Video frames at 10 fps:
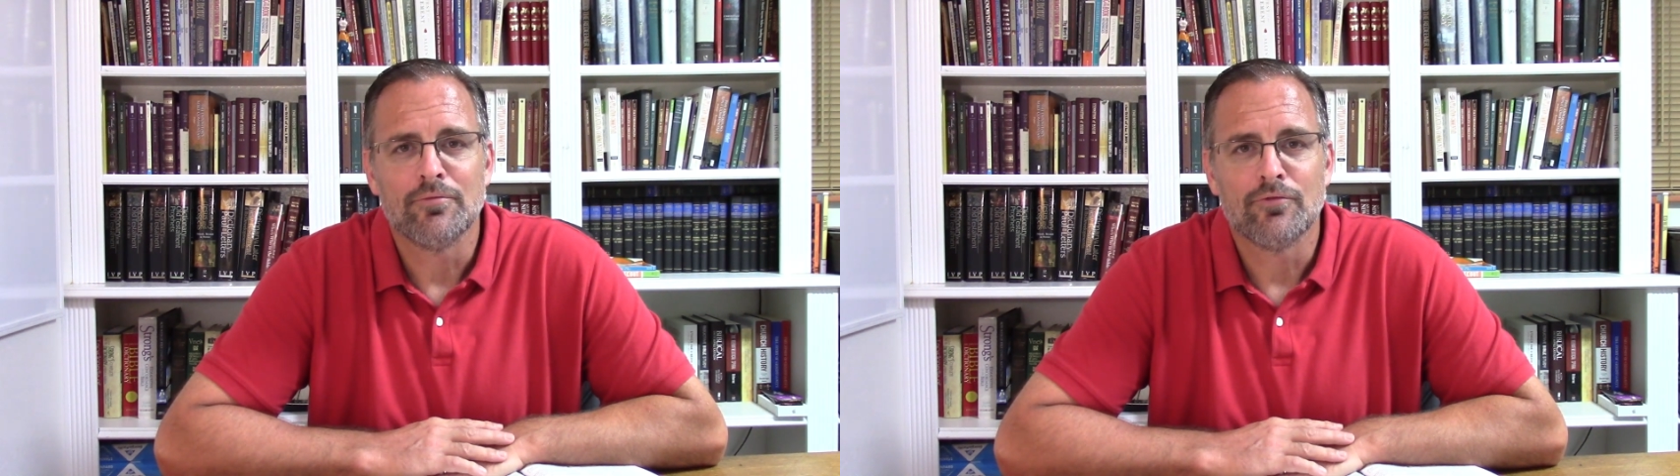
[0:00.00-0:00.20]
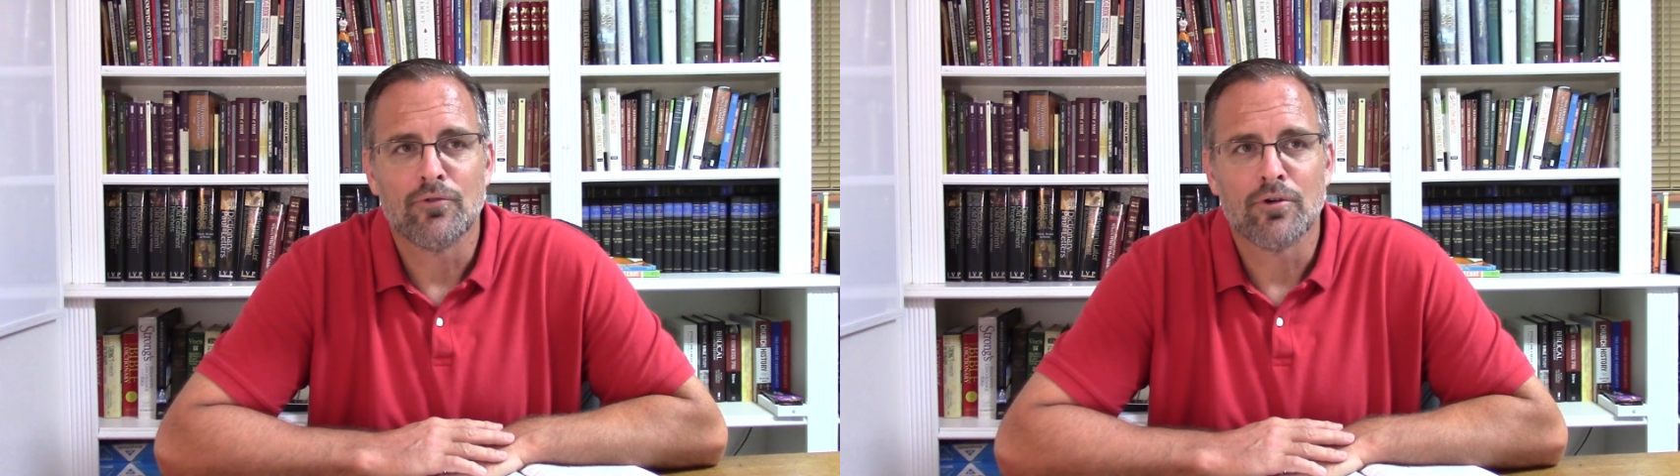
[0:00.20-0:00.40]

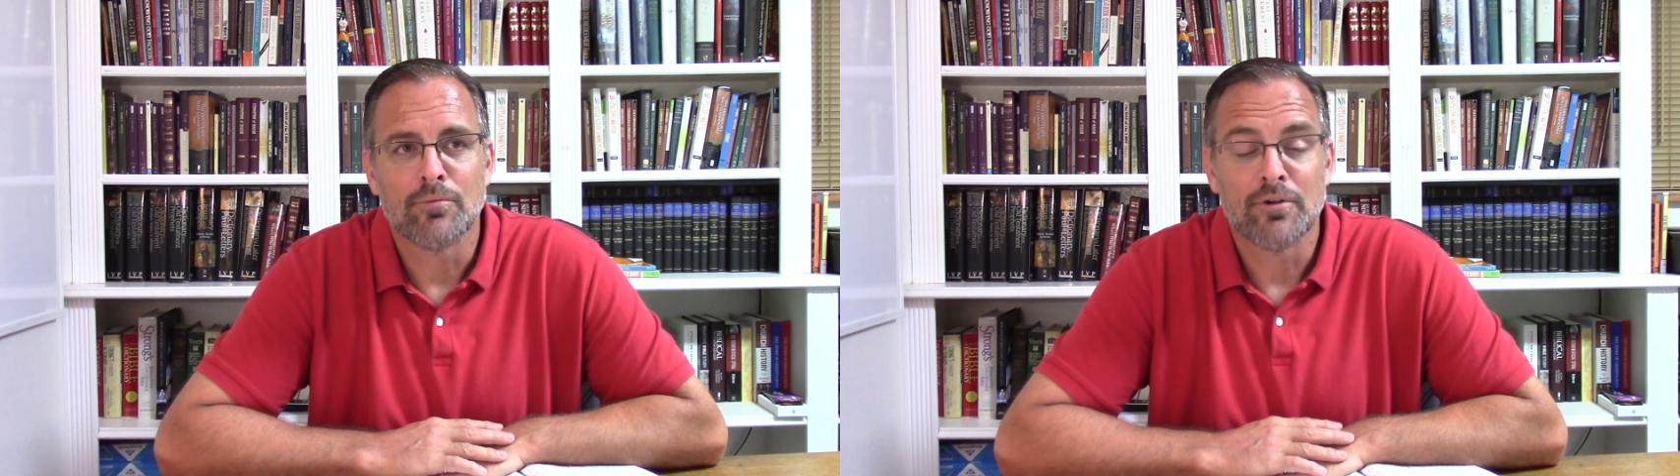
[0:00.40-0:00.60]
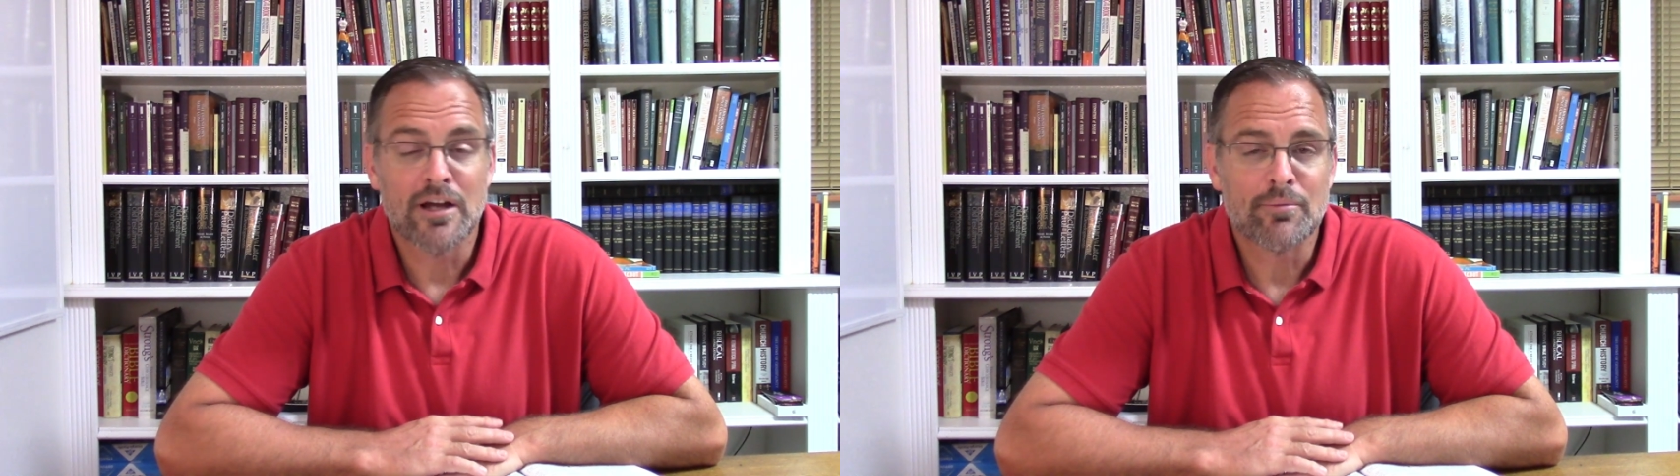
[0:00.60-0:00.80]
for
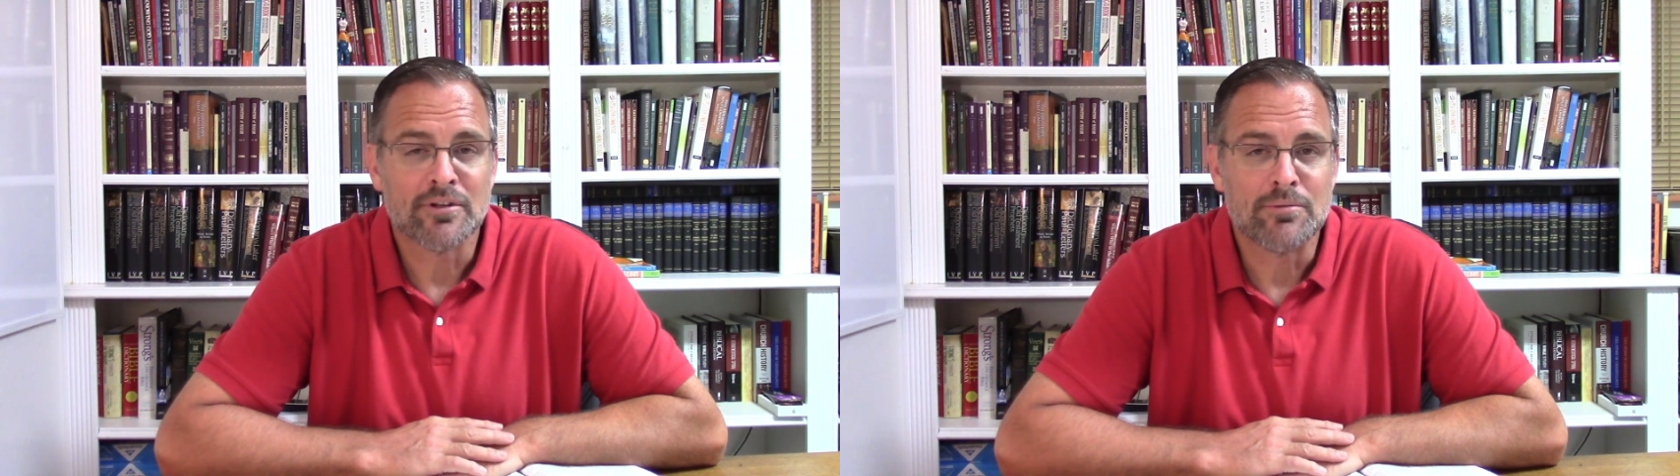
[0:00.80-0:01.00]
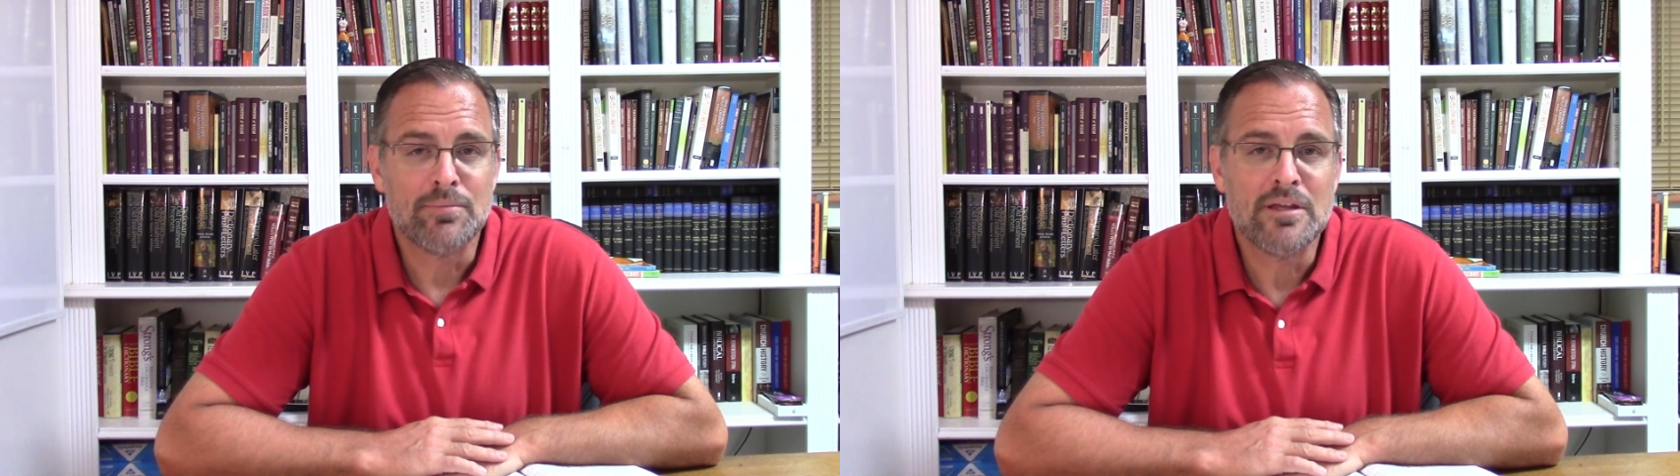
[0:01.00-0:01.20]

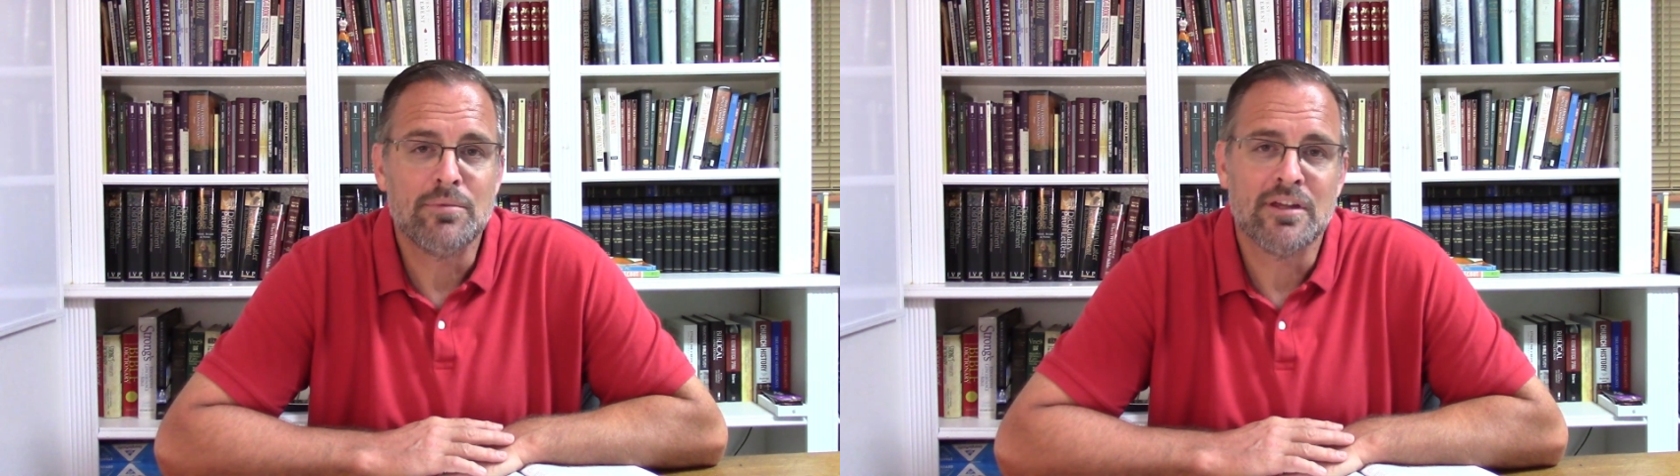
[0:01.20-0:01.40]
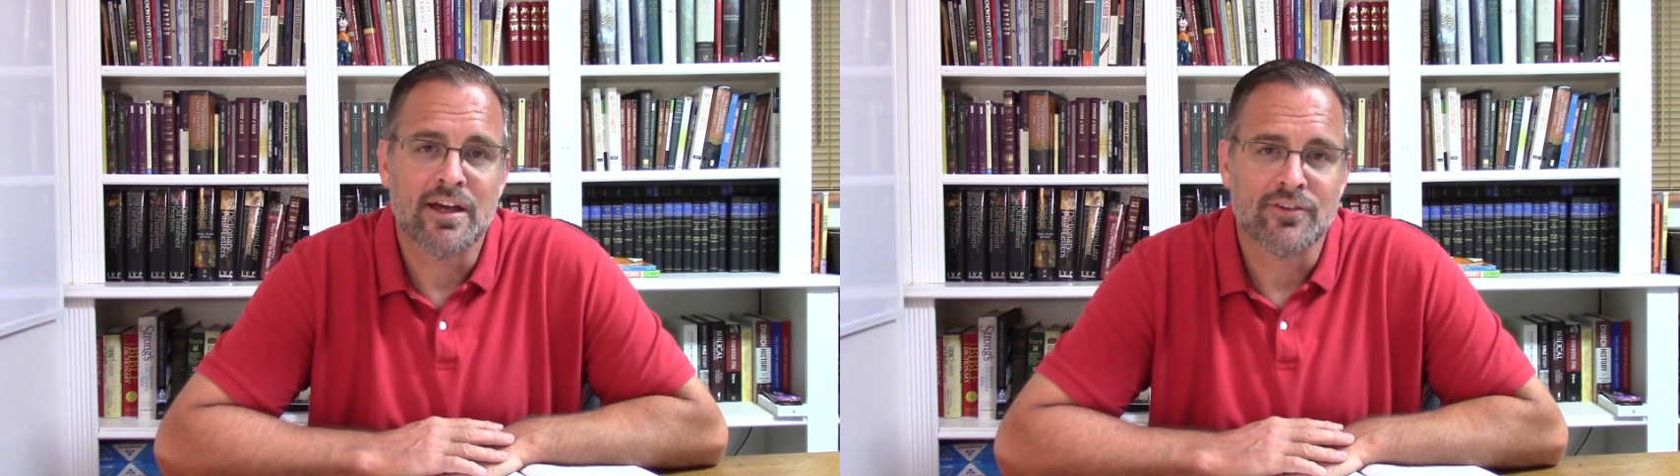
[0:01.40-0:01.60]
predominantly
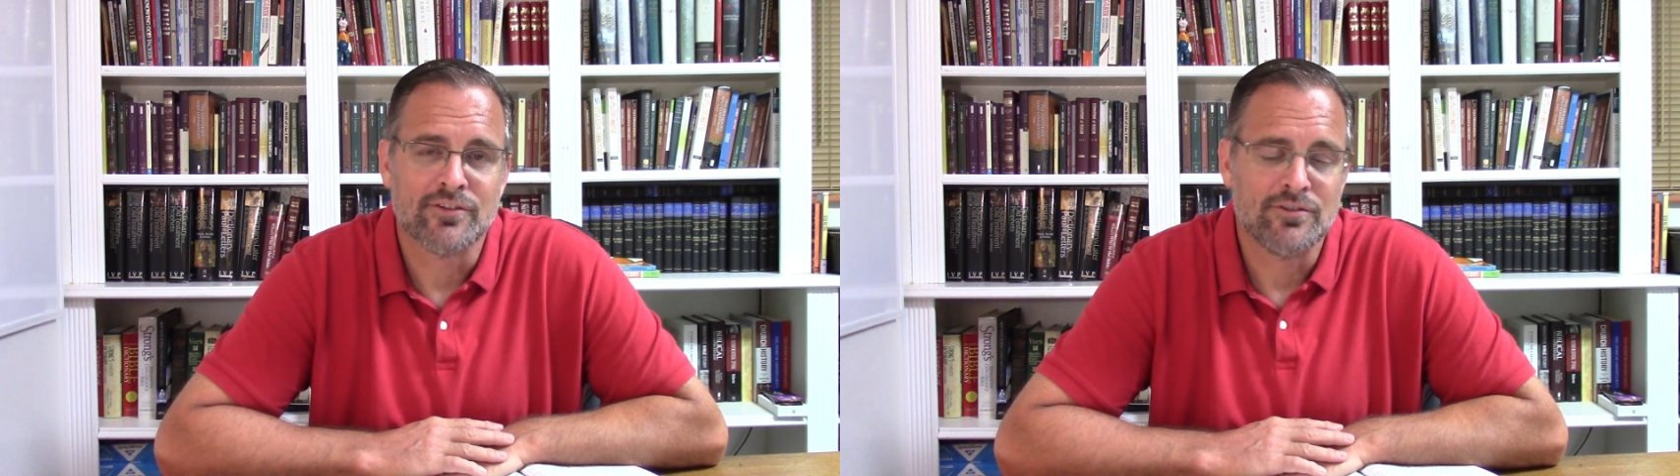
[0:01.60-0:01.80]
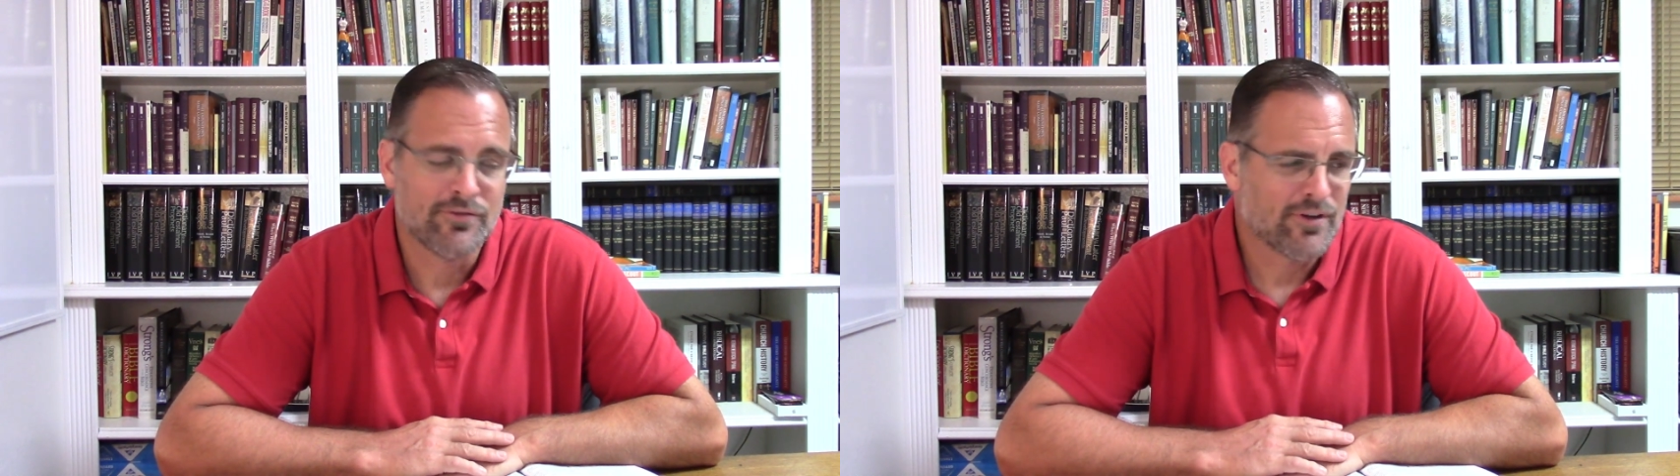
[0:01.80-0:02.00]
PBS,
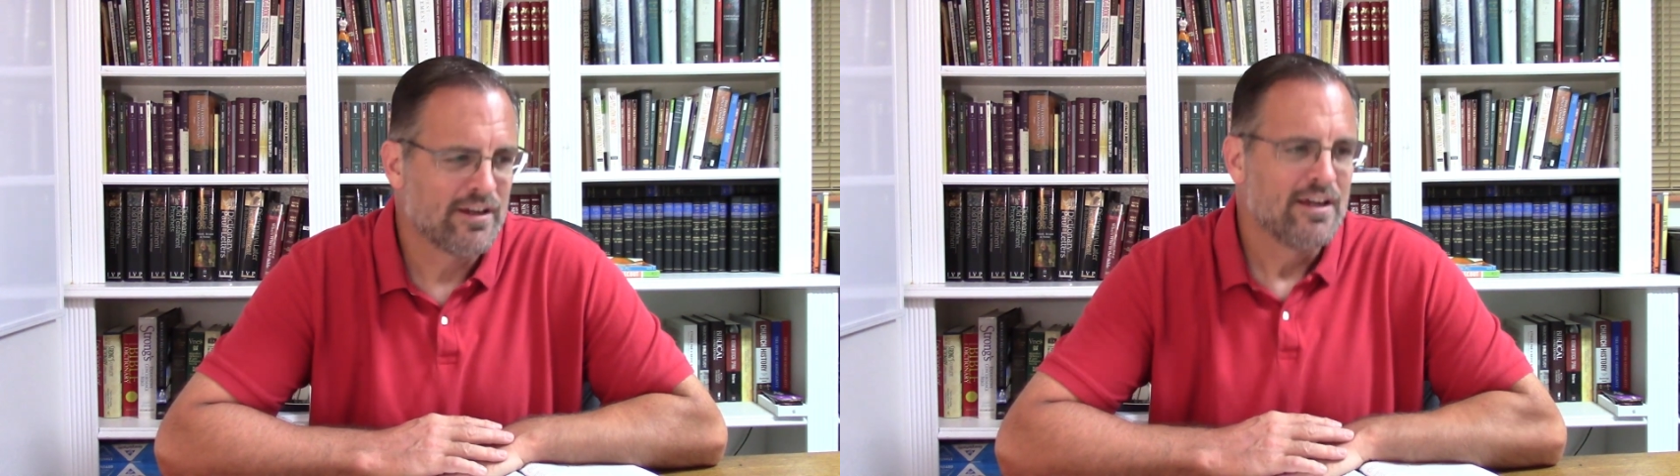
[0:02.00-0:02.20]
and you find